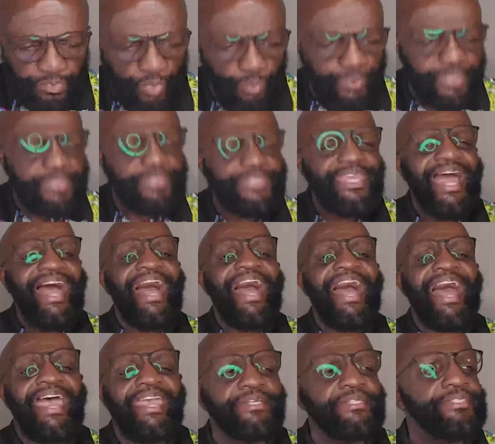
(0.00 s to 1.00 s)
We
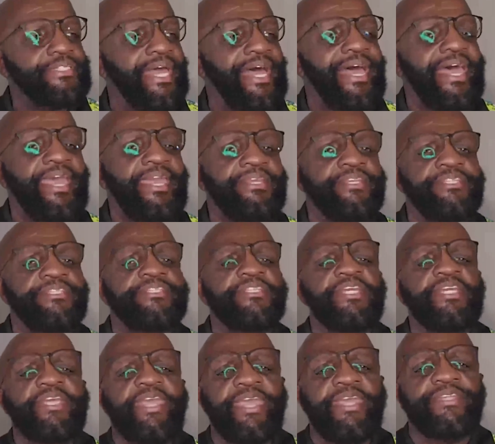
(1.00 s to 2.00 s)
tithe. A tithe is,
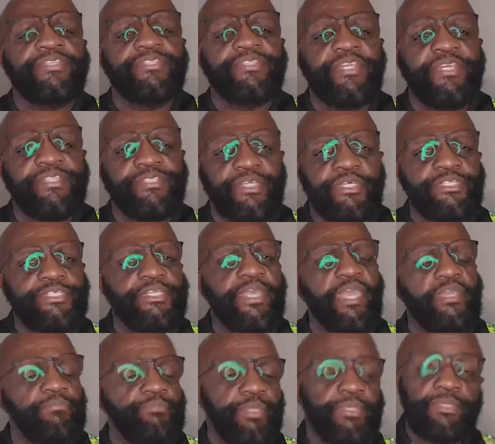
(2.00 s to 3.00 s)
is, is a
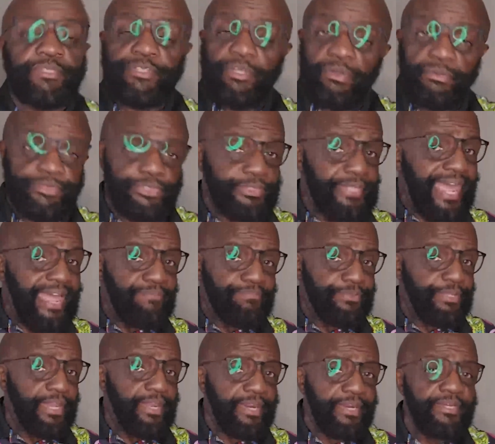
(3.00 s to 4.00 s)
tenth, but it don't stop
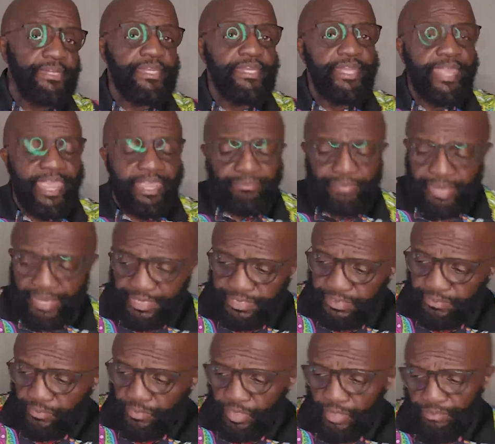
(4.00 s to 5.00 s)
there.
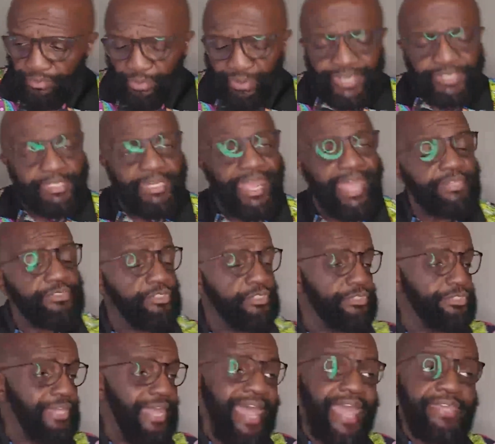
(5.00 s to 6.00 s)
Amen. Praise God. Your
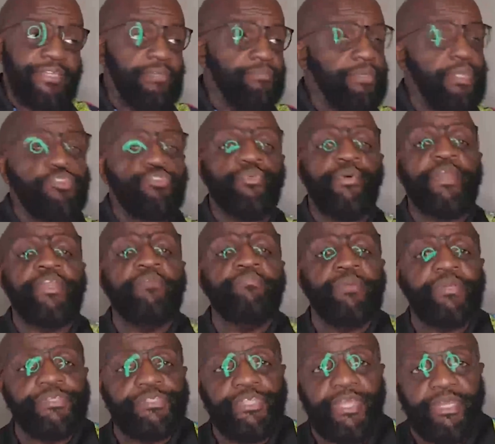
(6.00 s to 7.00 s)
tithe could be
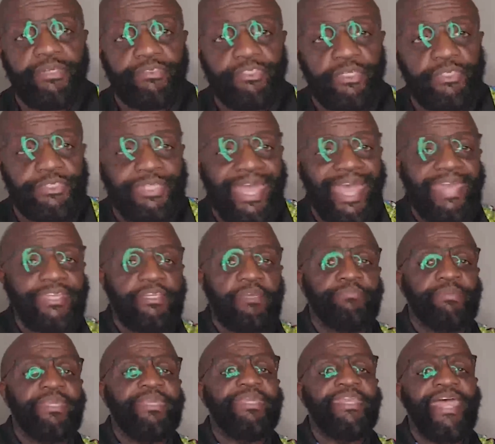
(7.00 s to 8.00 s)
20%. Your tithe
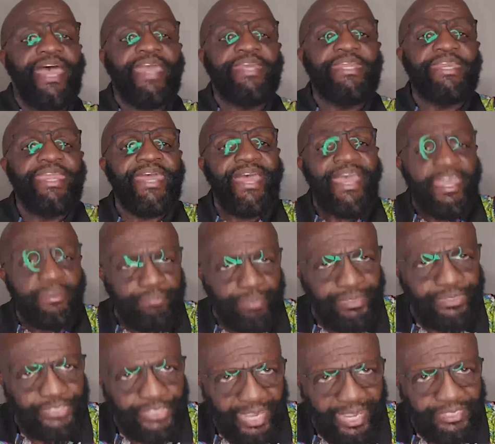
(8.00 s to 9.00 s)
could be
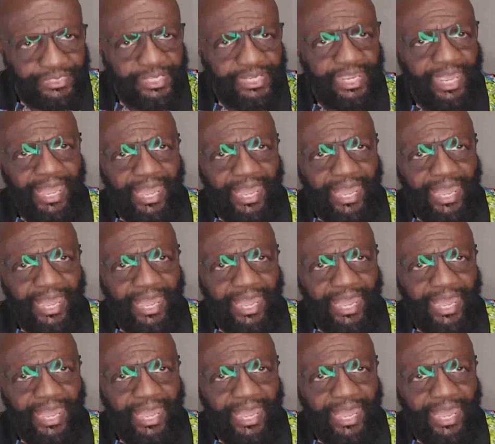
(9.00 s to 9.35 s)
99%.